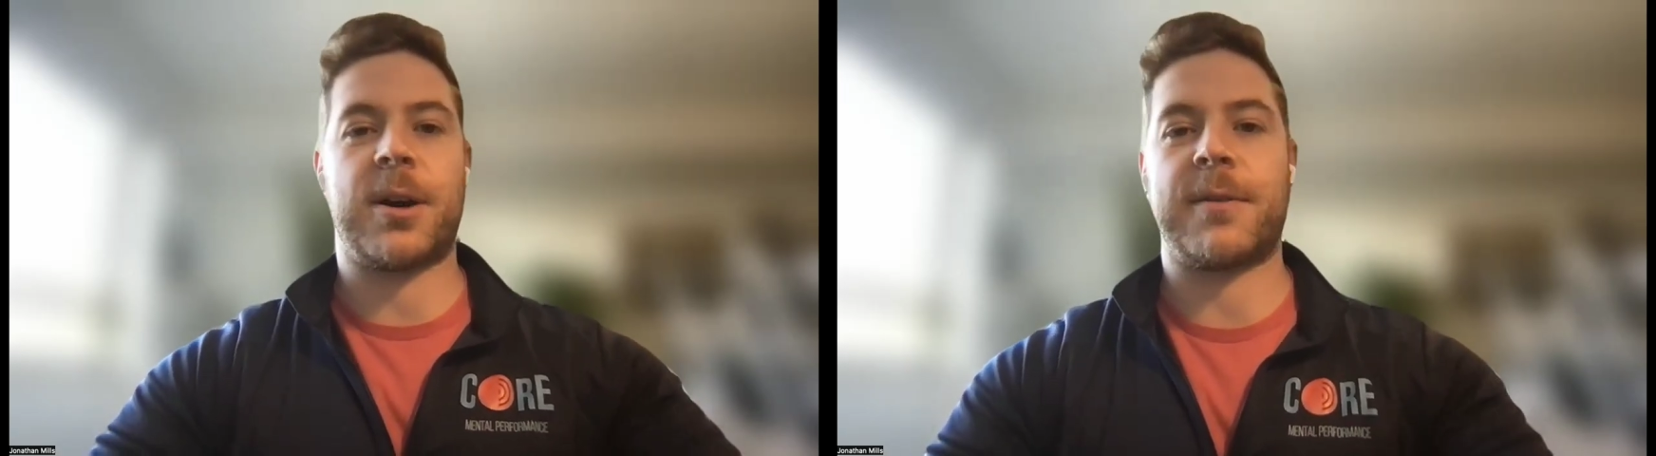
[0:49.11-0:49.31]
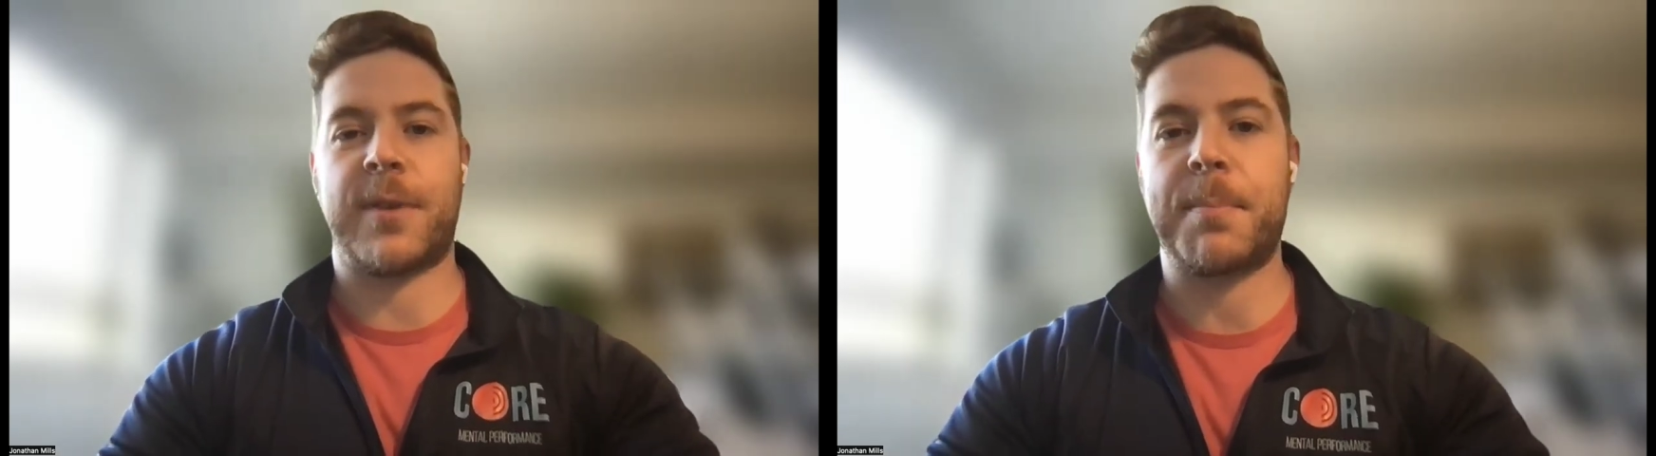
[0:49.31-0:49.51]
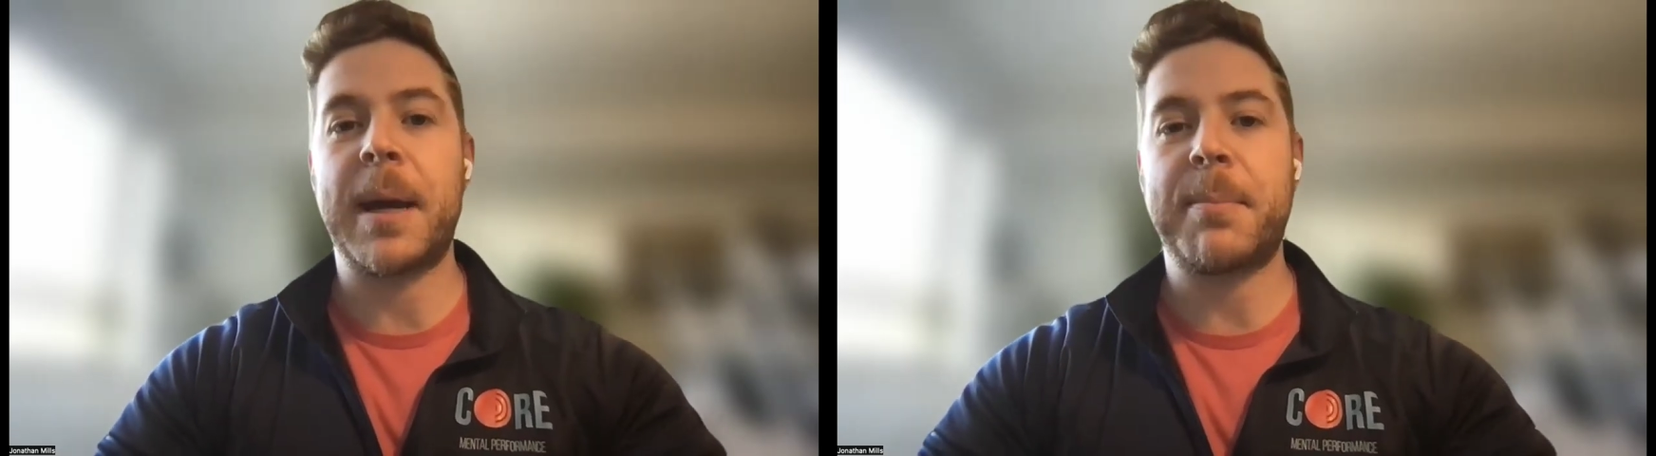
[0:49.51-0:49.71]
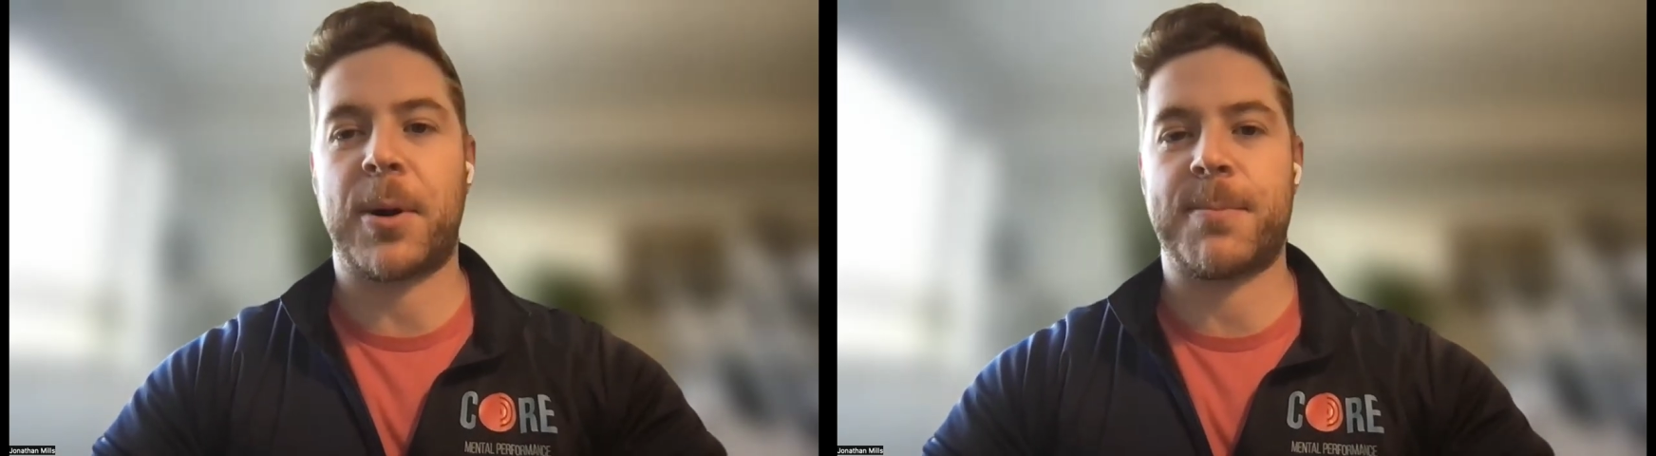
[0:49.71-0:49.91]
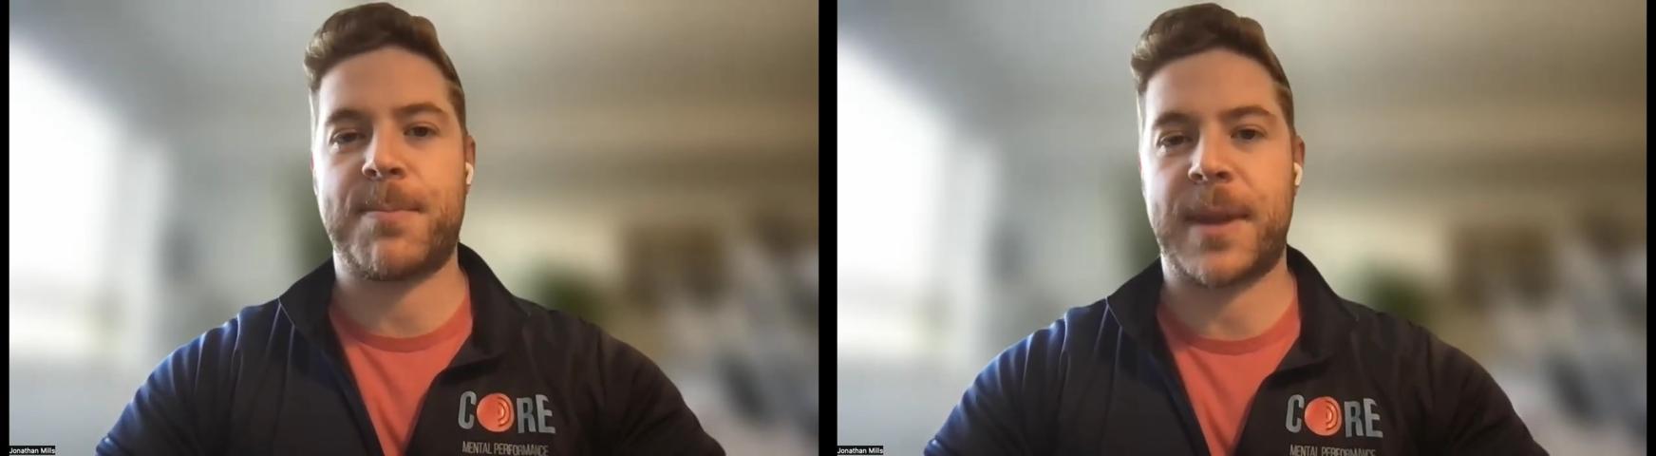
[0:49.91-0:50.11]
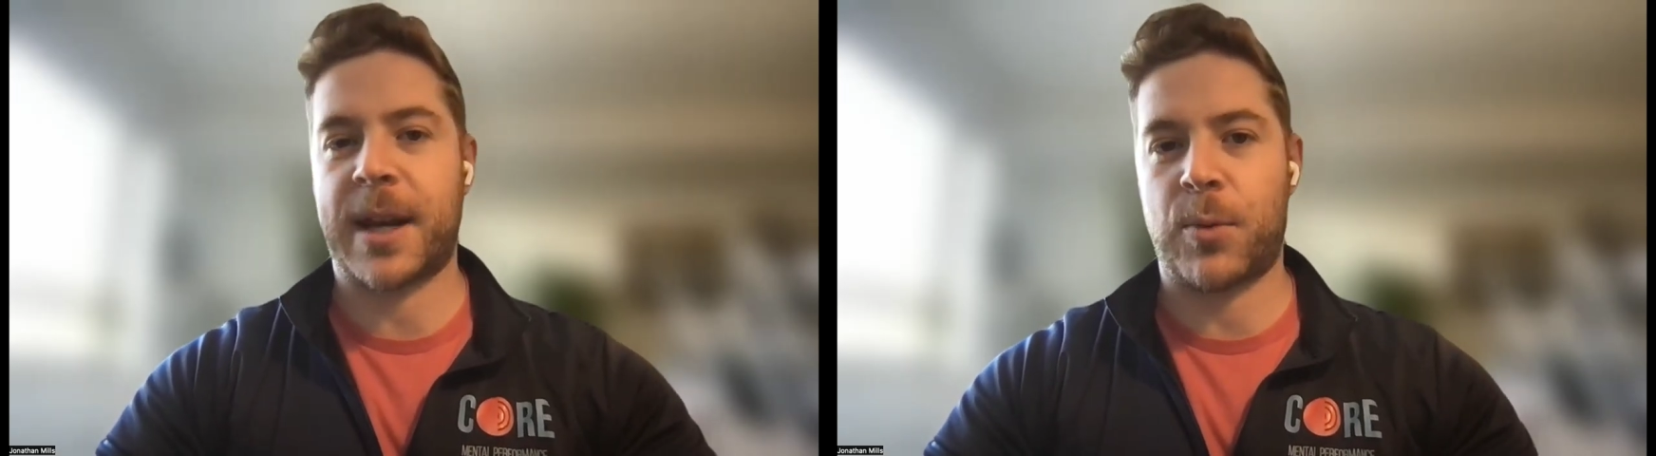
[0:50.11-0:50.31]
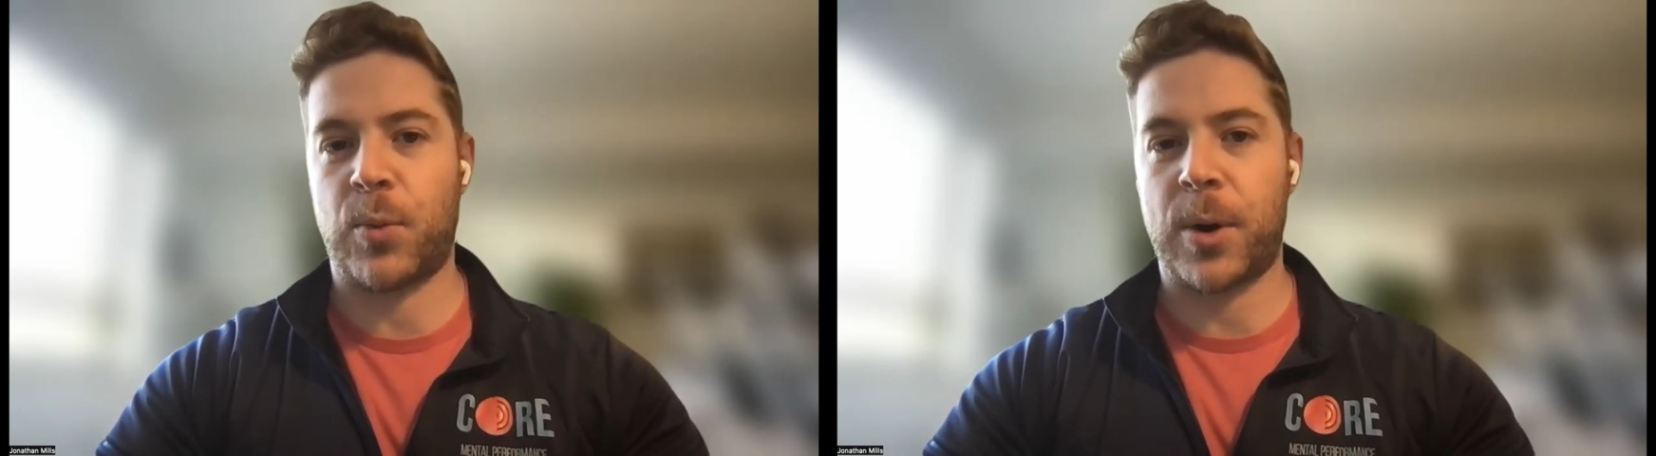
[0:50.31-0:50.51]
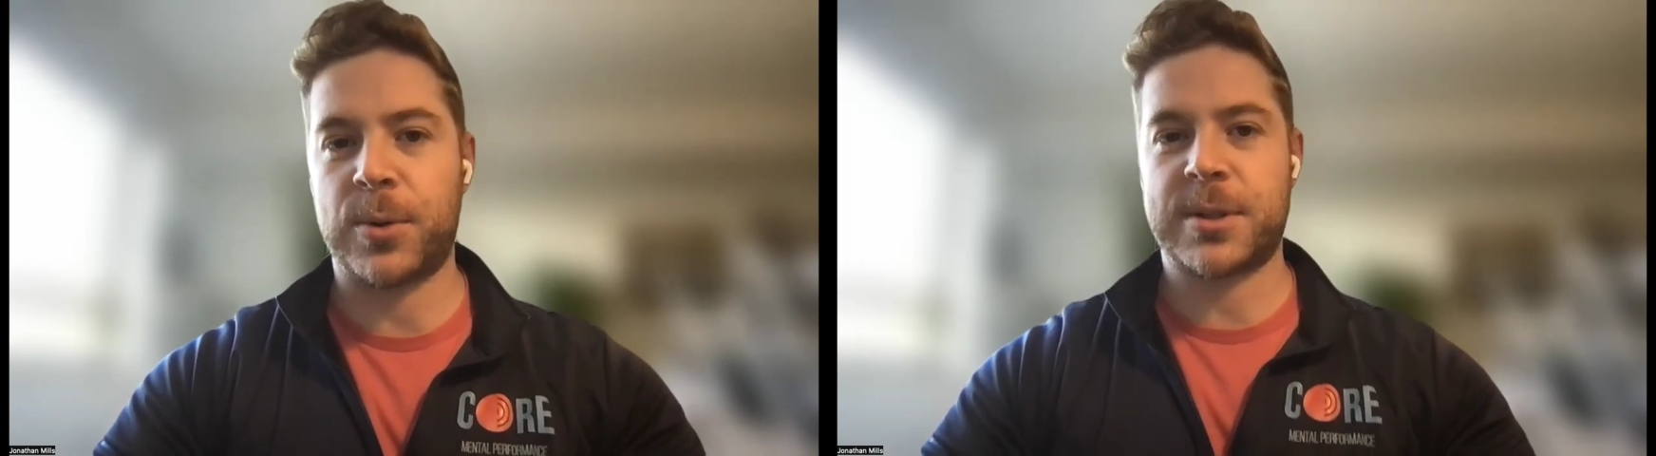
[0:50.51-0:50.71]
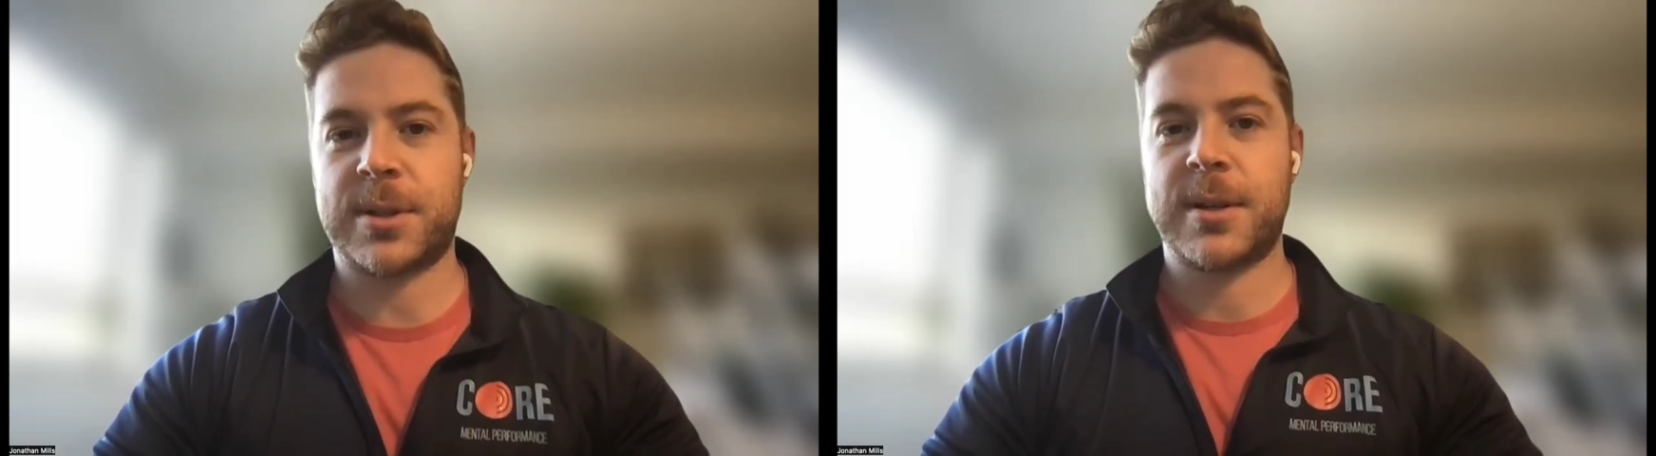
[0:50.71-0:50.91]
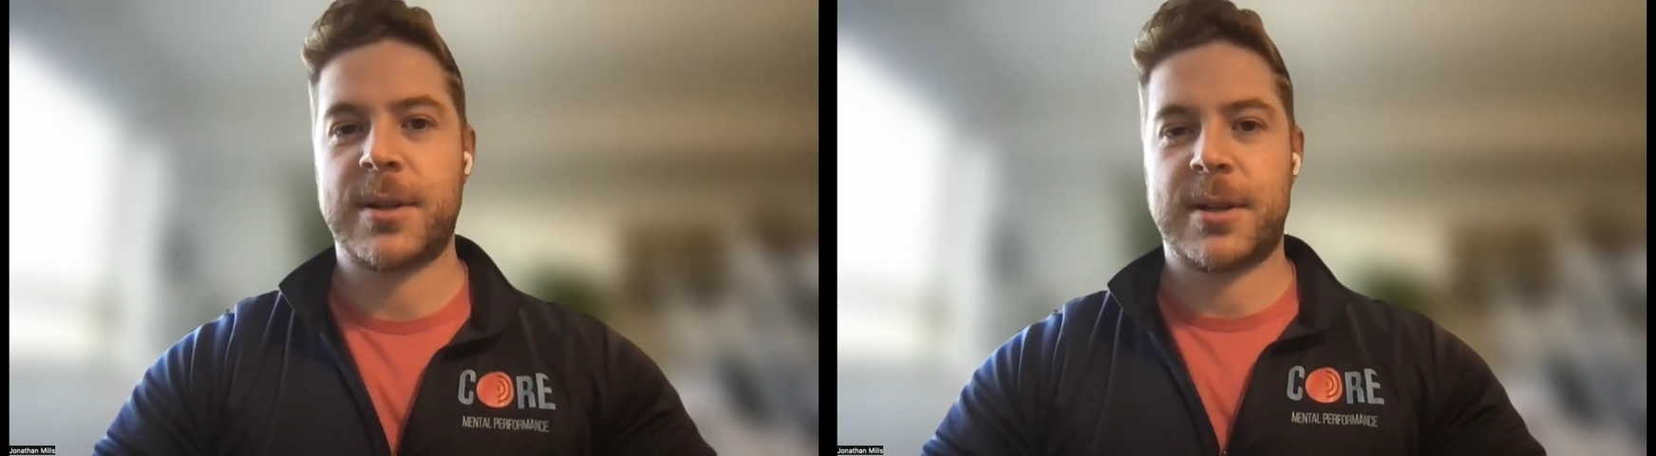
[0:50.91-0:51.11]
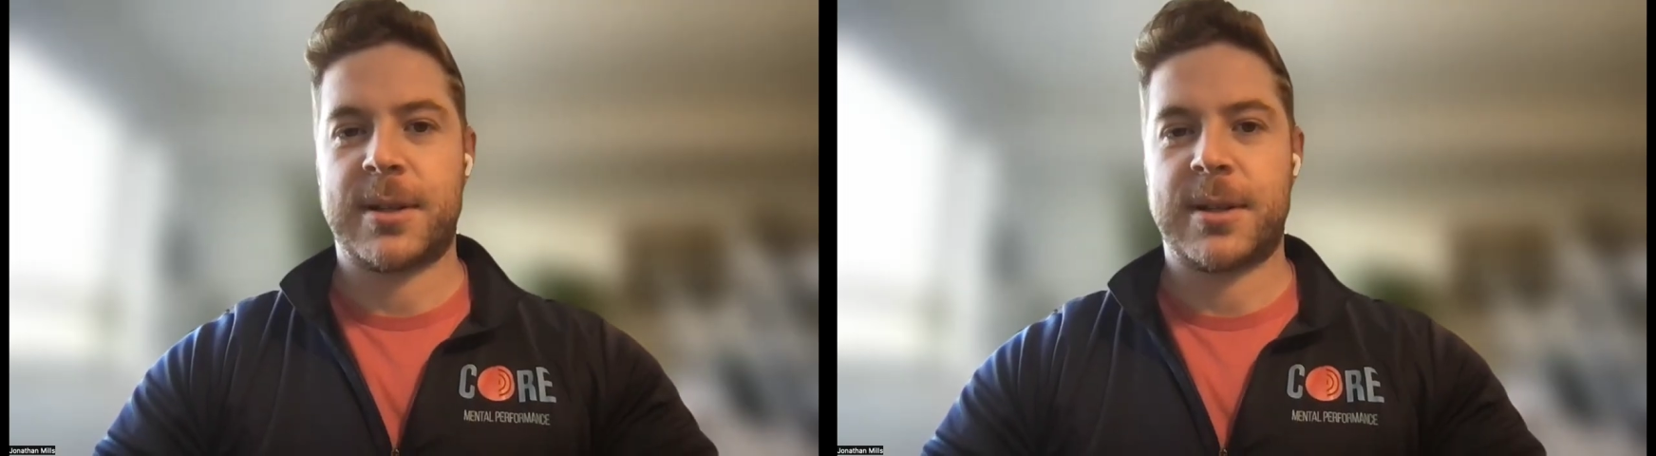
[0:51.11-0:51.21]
of a paper that I wrote